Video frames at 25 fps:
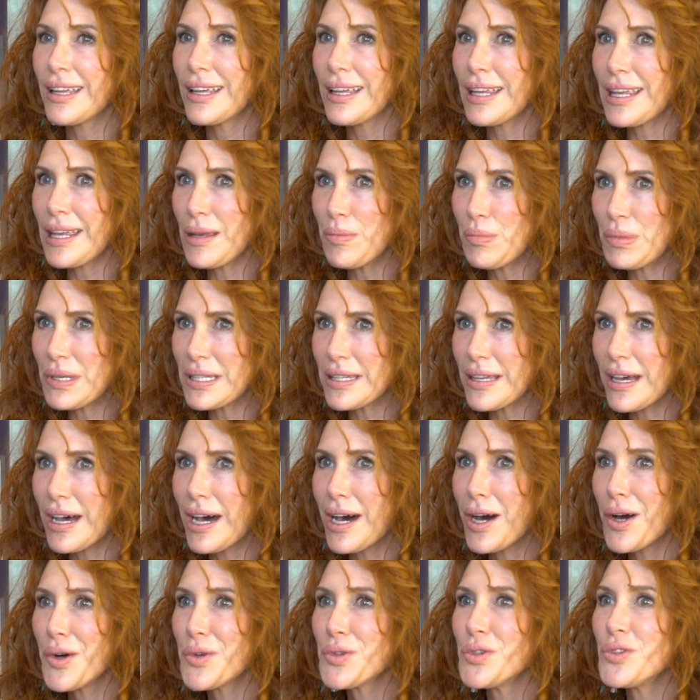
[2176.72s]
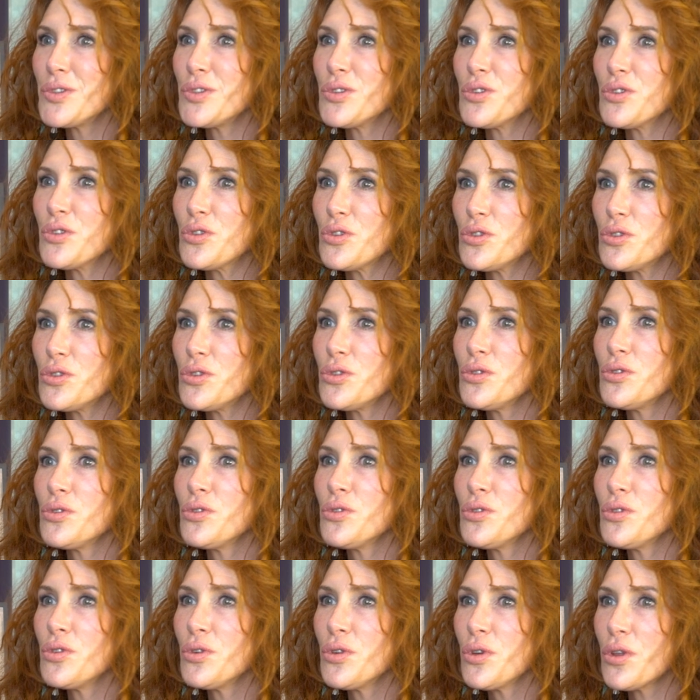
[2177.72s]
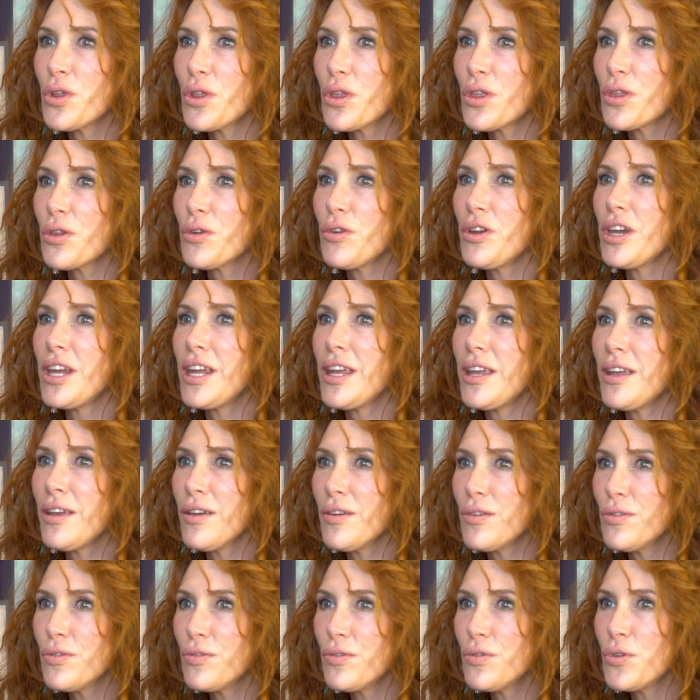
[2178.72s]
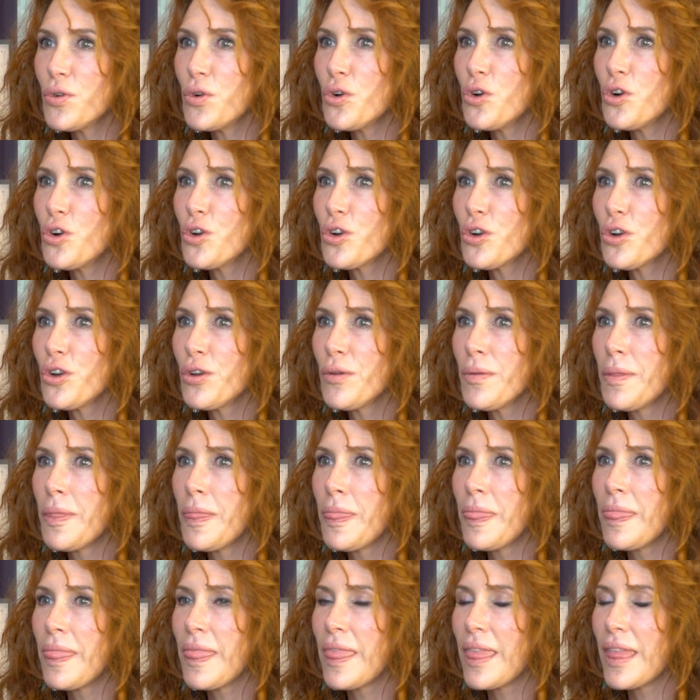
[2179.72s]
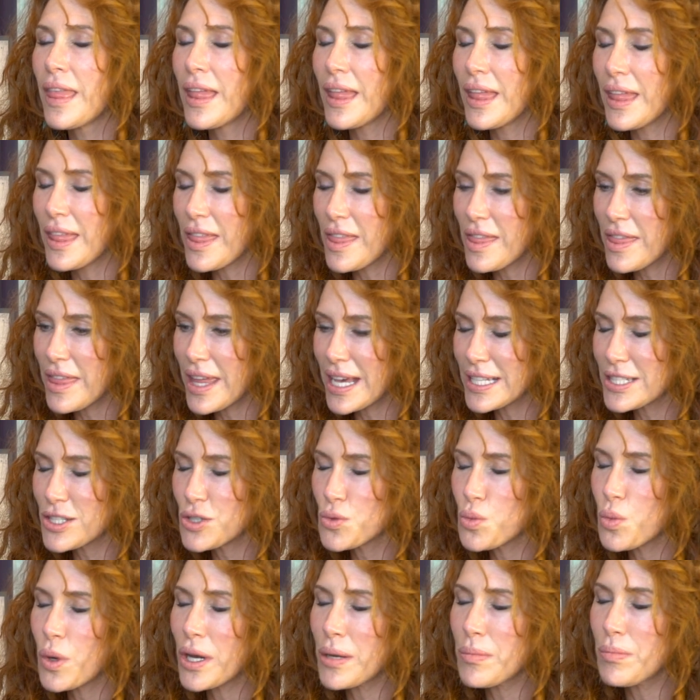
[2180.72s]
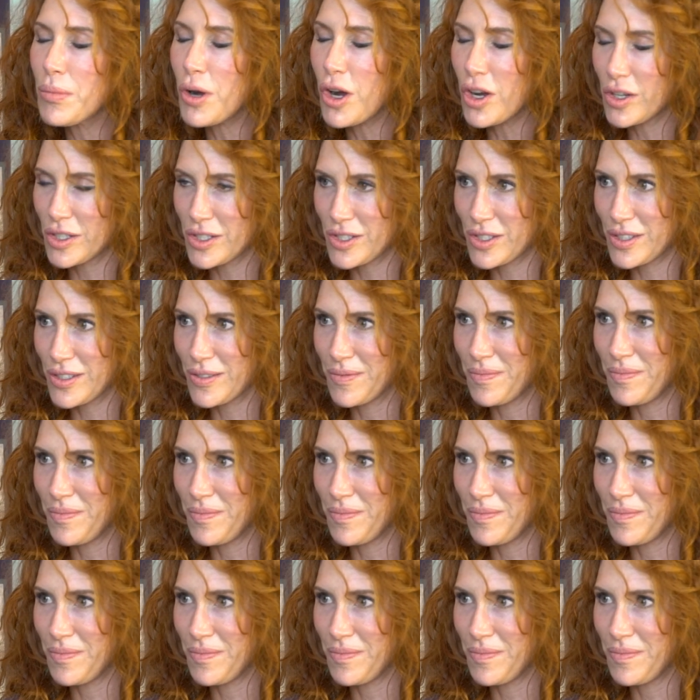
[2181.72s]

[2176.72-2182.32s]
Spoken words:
Keep it out. 2, 3, 4. That's 1 box.